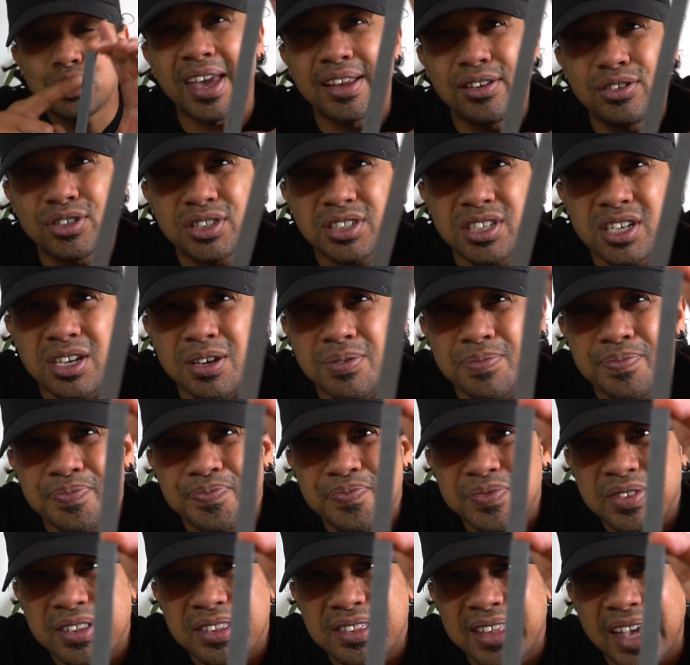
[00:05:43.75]
Can you see?
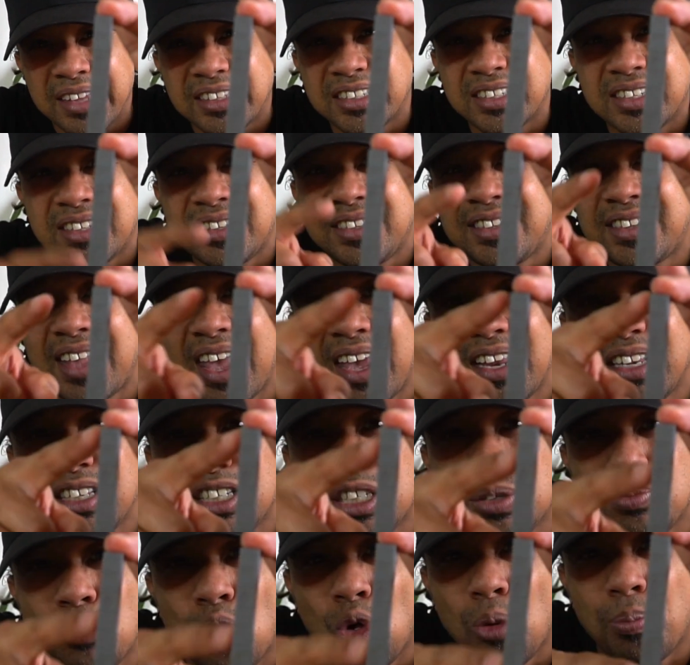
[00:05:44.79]
It's 10
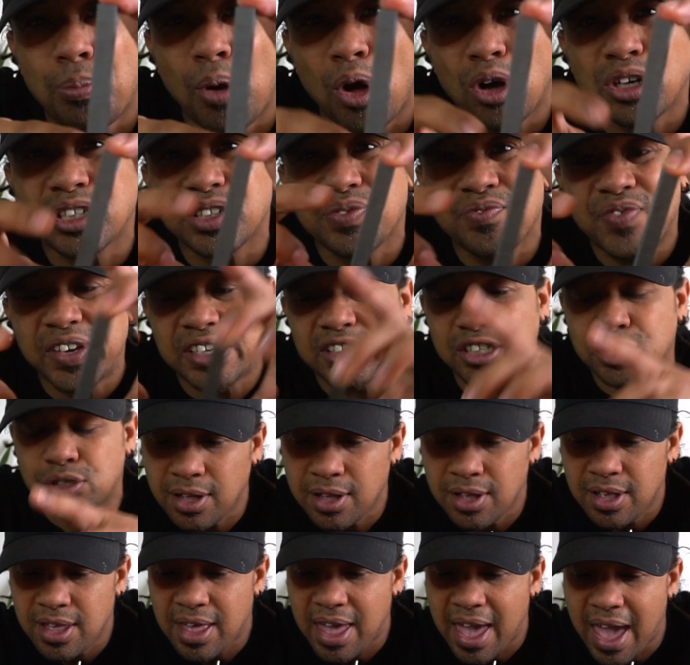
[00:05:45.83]
small blocks fixed,
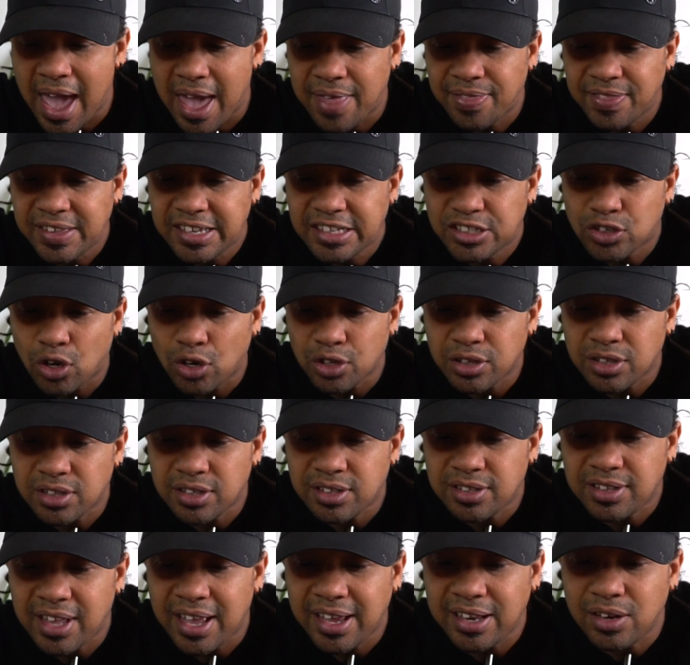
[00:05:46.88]
and these are
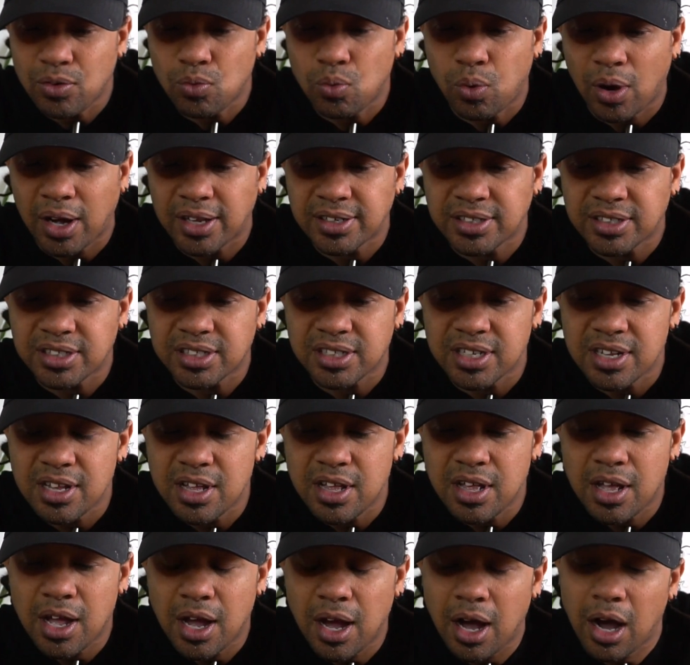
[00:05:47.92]
10 ones
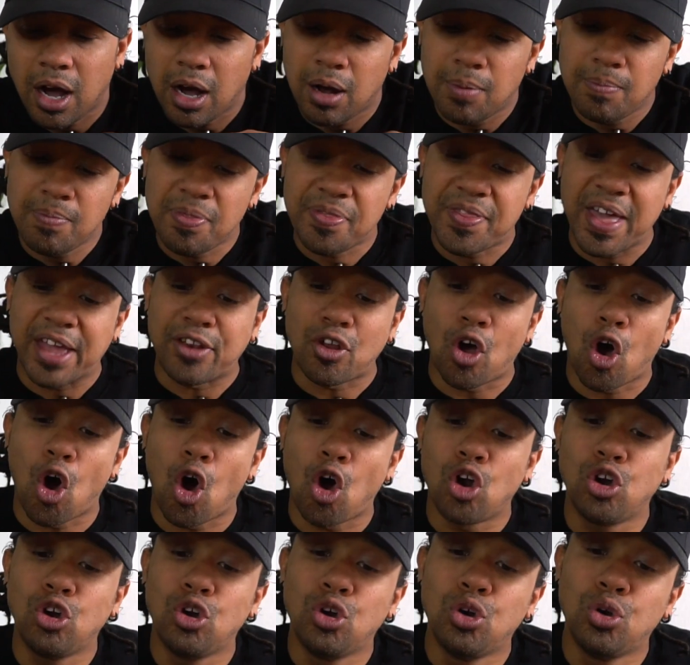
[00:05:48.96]
that
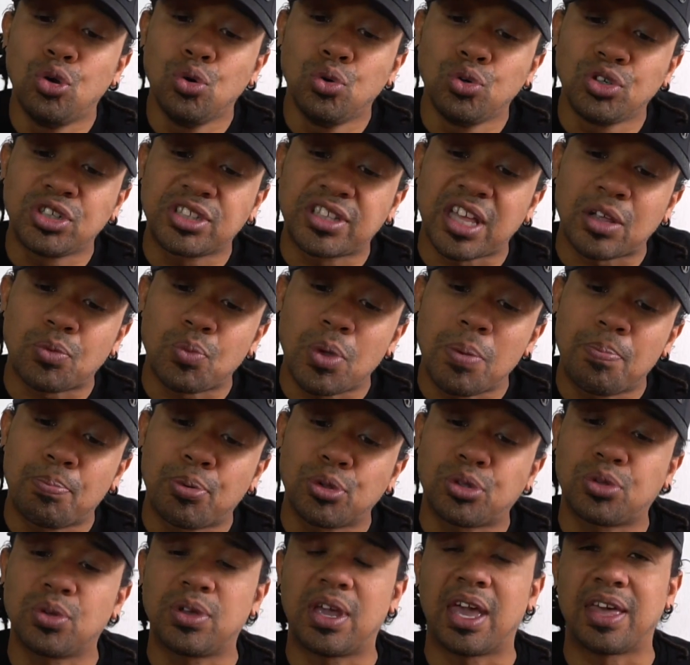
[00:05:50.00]
are loose that we
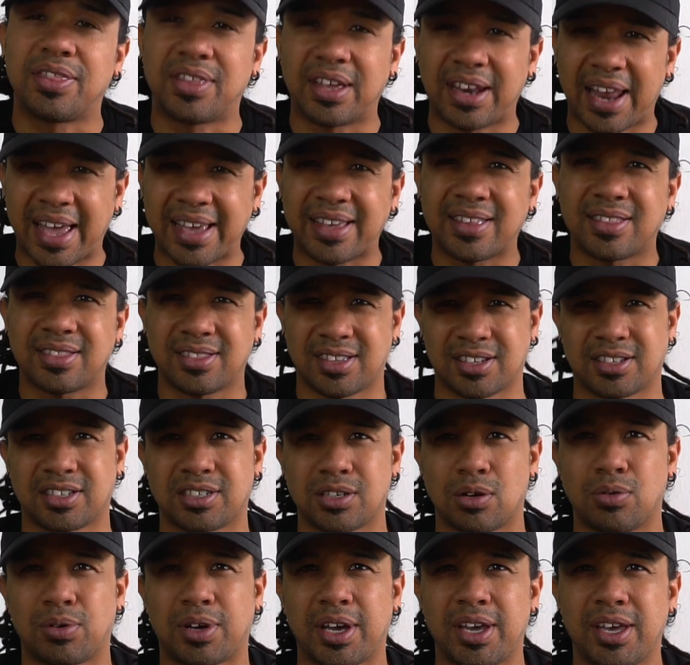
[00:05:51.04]
put together like this,
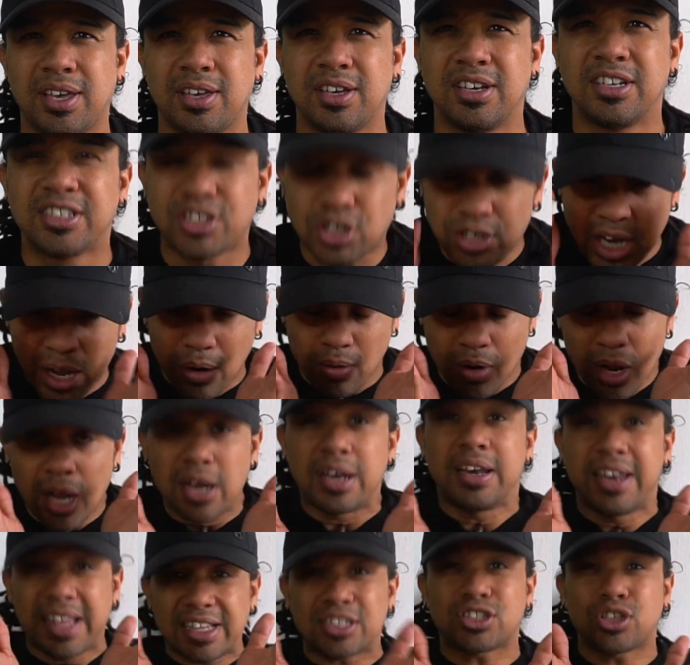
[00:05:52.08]
okay? So now
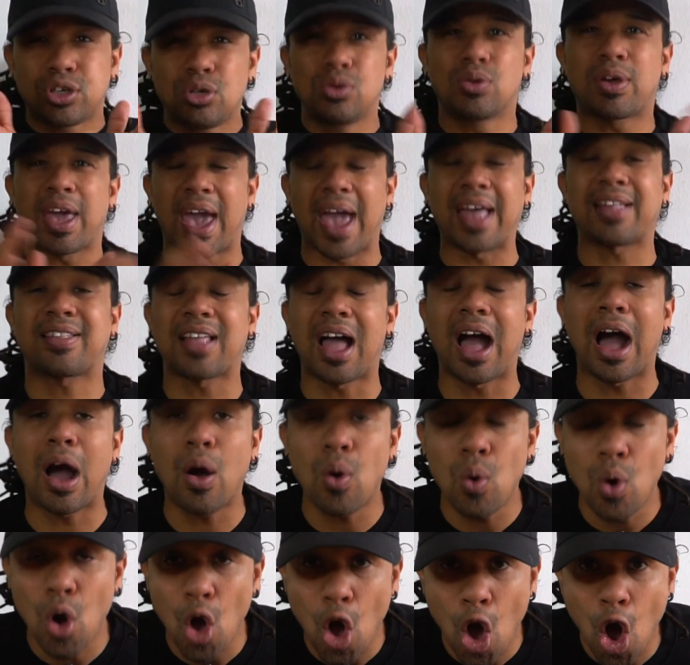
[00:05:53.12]
let's look at
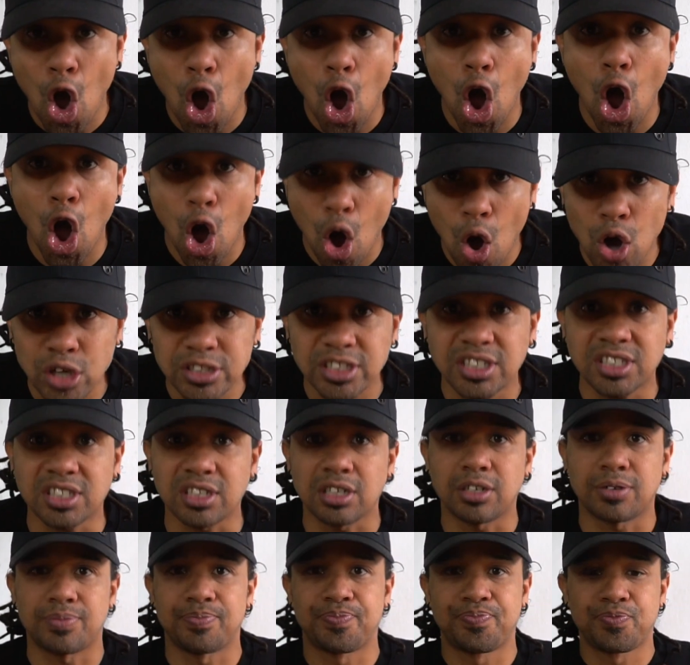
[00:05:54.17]
our
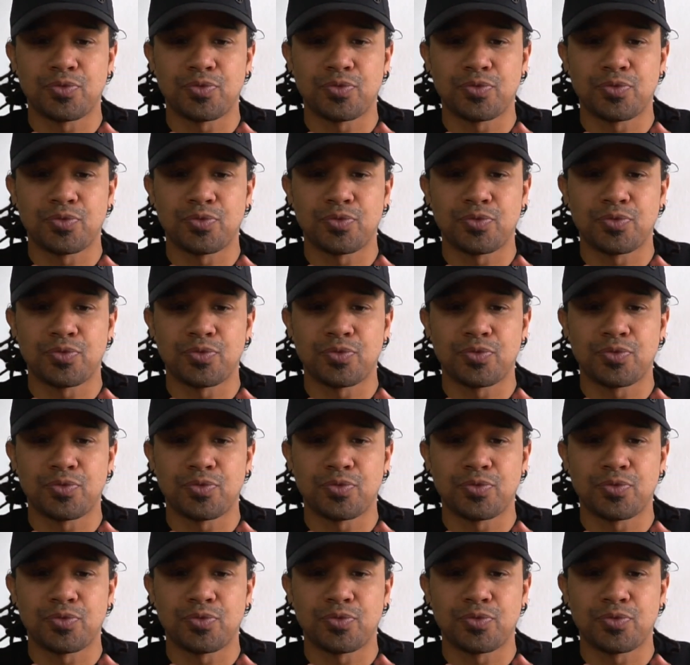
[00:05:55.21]
answer.